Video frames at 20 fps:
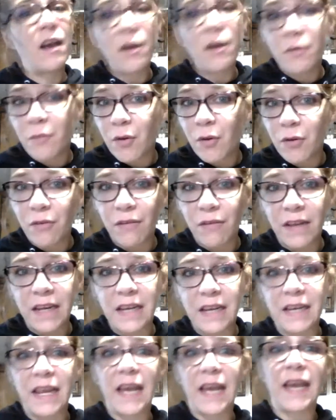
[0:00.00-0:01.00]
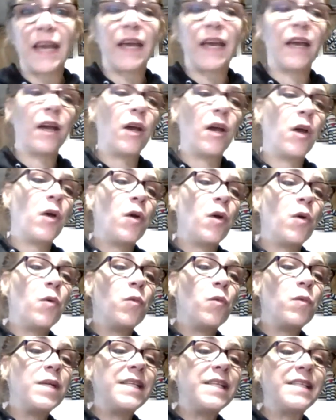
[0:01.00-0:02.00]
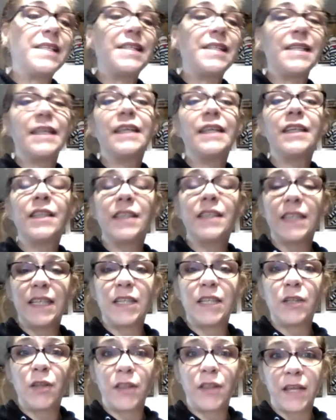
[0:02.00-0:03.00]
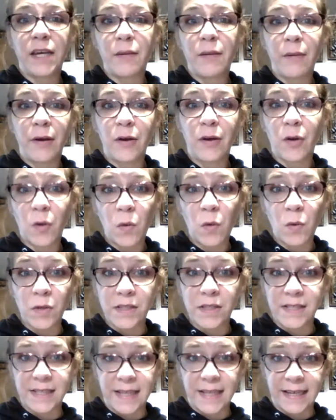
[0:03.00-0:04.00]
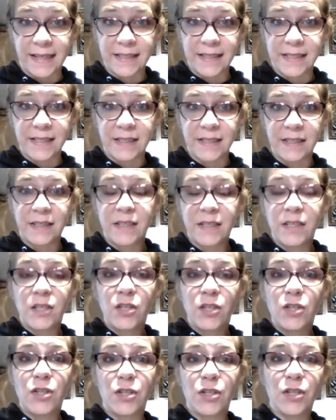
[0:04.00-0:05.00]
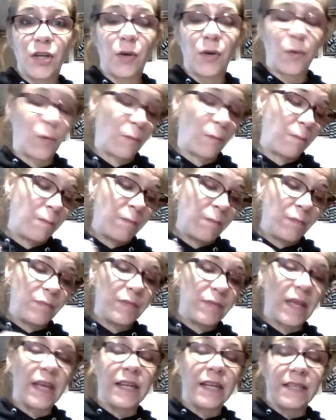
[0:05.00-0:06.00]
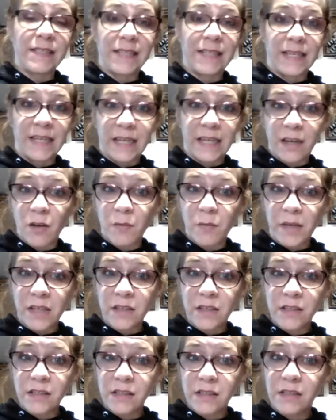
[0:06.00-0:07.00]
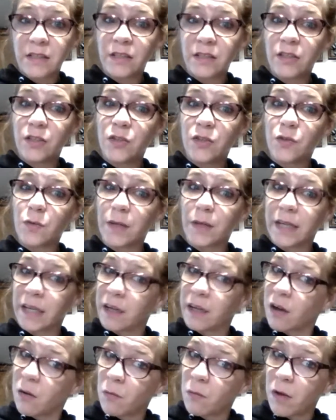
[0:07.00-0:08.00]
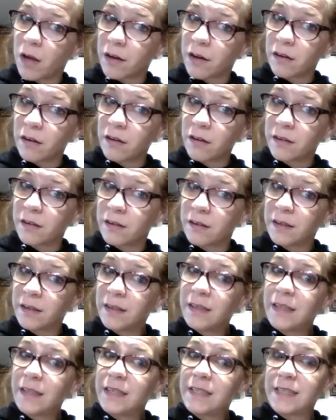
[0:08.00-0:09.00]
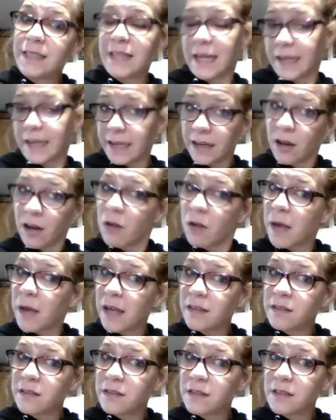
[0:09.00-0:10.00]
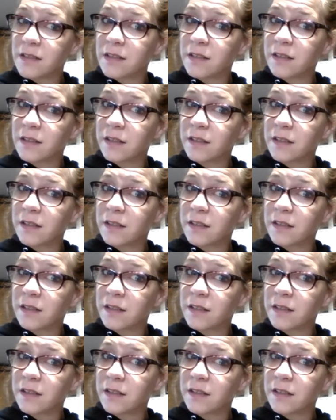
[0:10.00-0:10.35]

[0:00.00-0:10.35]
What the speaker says: a unmotivated day, we still need to think about our core 6. So that is eating our meals, drinking our water, taking our meds,